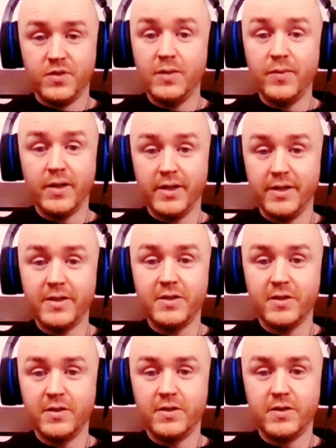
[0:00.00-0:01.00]
seeming
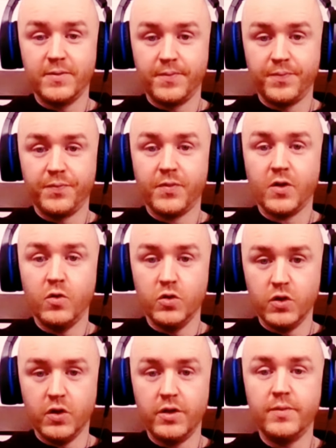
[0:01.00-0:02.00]
existence,
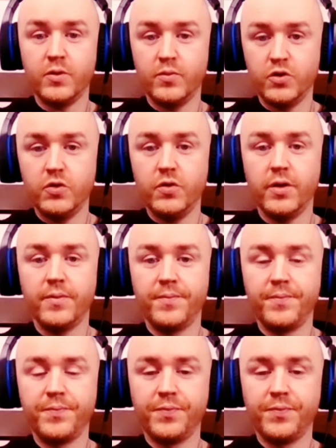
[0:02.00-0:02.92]
goes on in perpetuity,